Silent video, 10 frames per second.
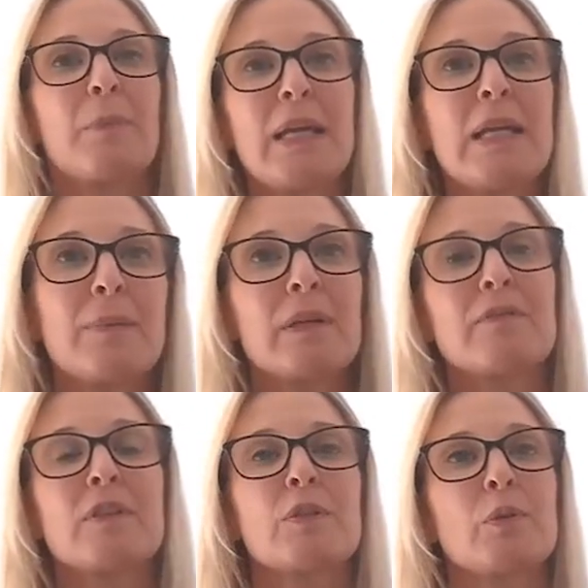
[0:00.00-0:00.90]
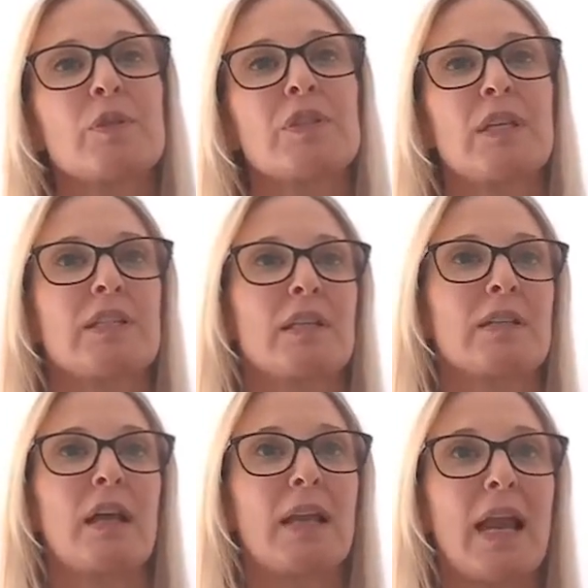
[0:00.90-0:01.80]
our people and resources
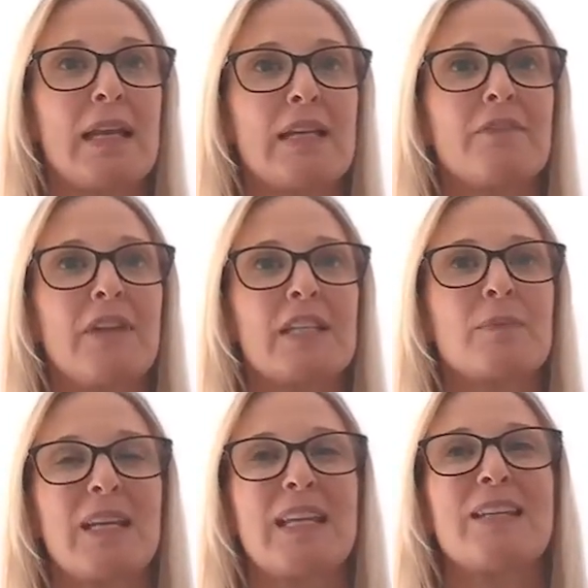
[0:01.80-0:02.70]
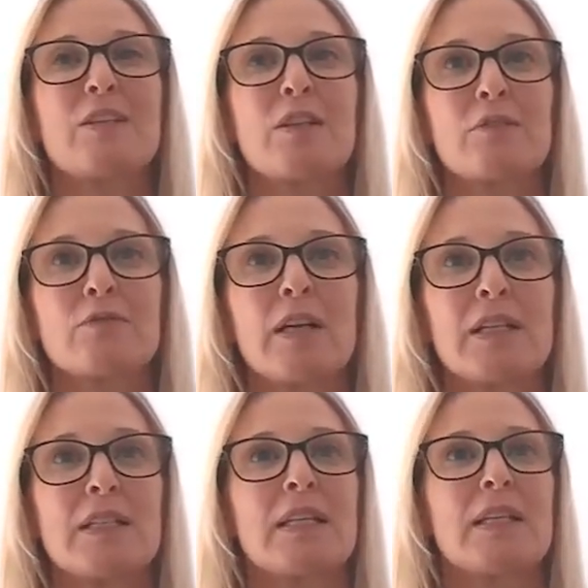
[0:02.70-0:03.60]
and any investment into the
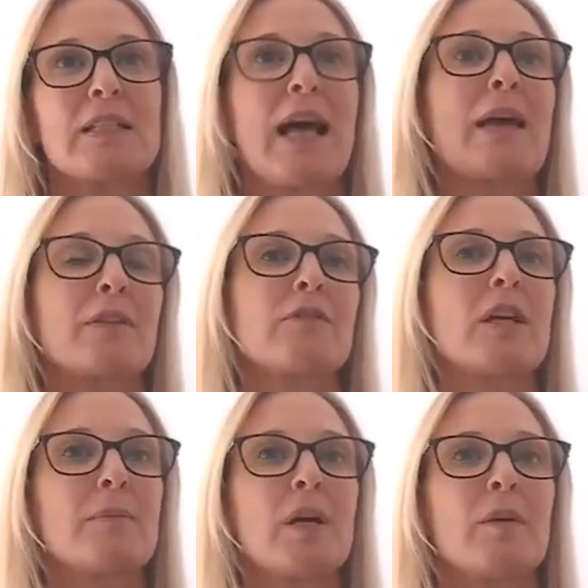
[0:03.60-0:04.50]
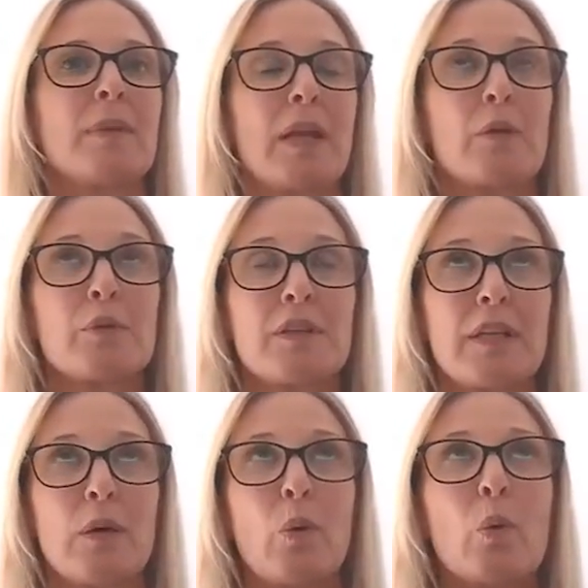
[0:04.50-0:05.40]
right tiers at the right moment. And also
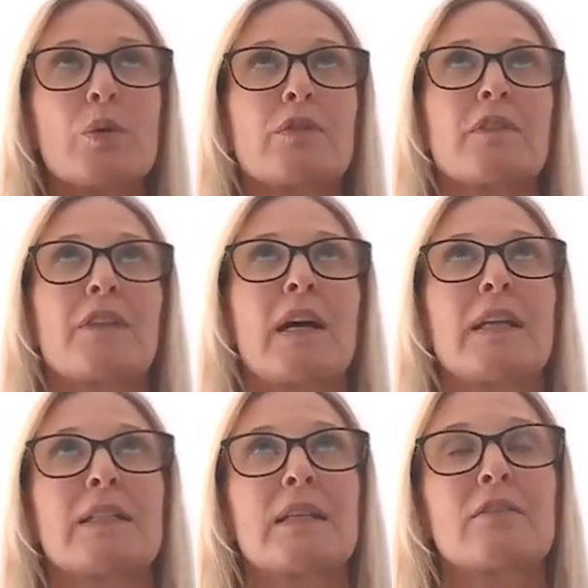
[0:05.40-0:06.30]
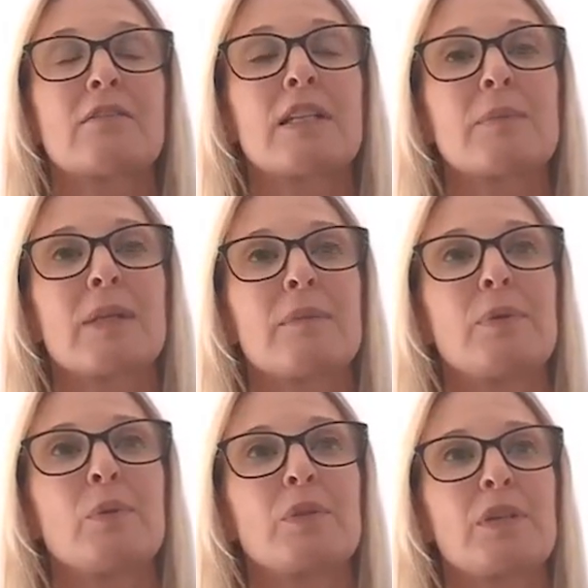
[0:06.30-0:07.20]
the order of that is incredibly
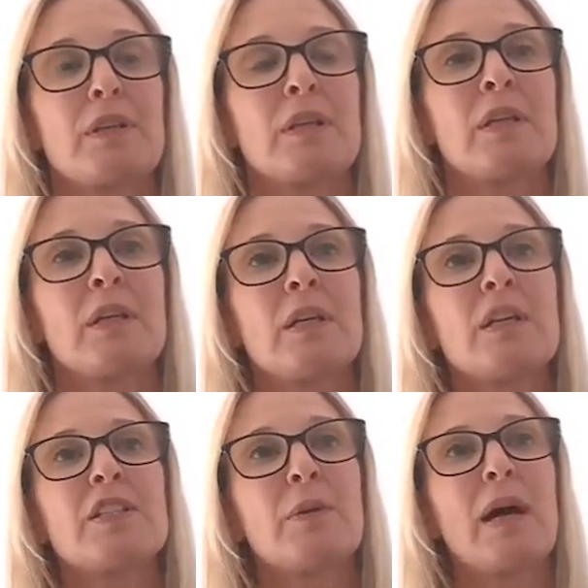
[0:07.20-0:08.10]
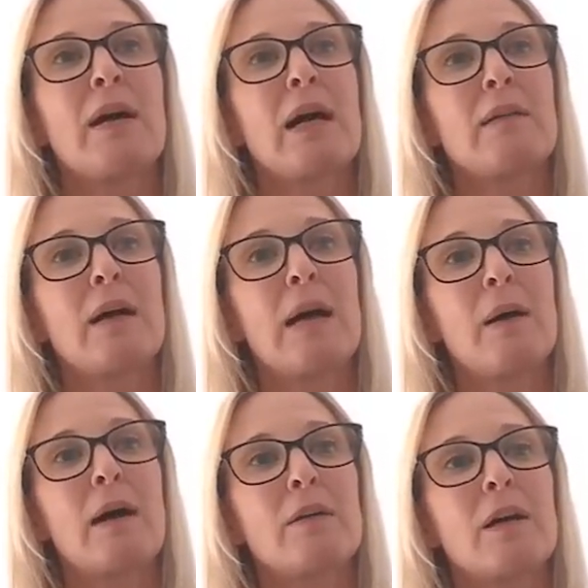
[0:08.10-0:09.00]
important. So
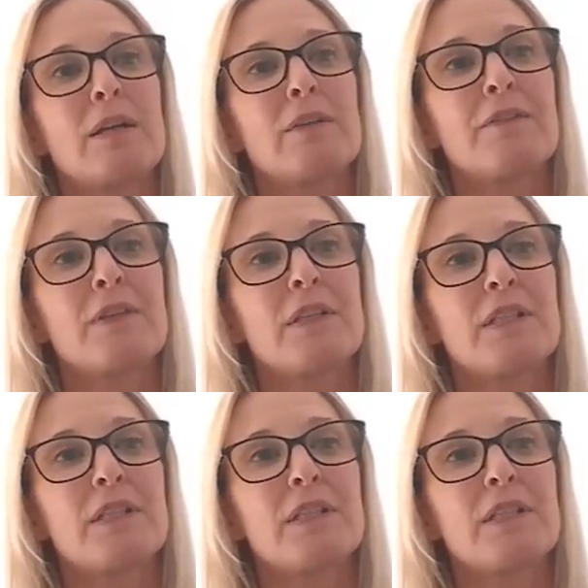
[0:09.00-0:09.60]
our kind of